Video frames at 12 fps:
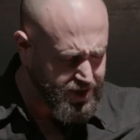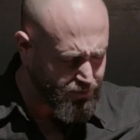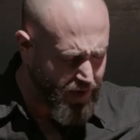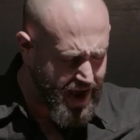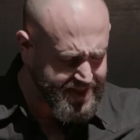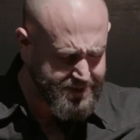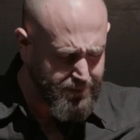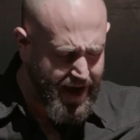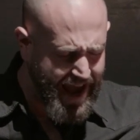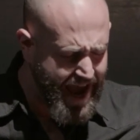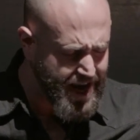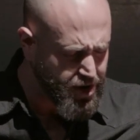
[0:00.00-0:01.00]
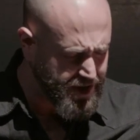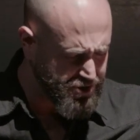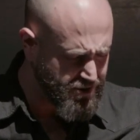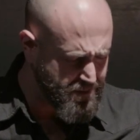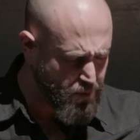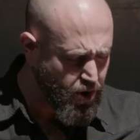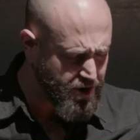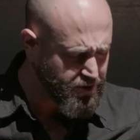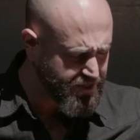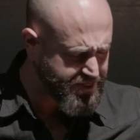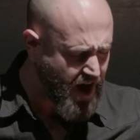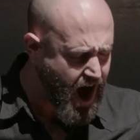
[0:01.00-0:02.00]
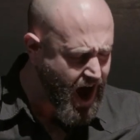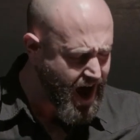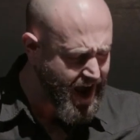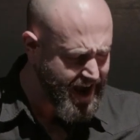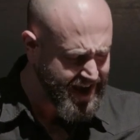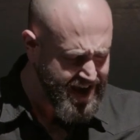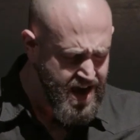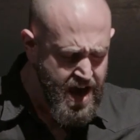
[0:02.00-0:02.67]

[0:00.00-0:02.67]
to rest my head on your immortal thigh.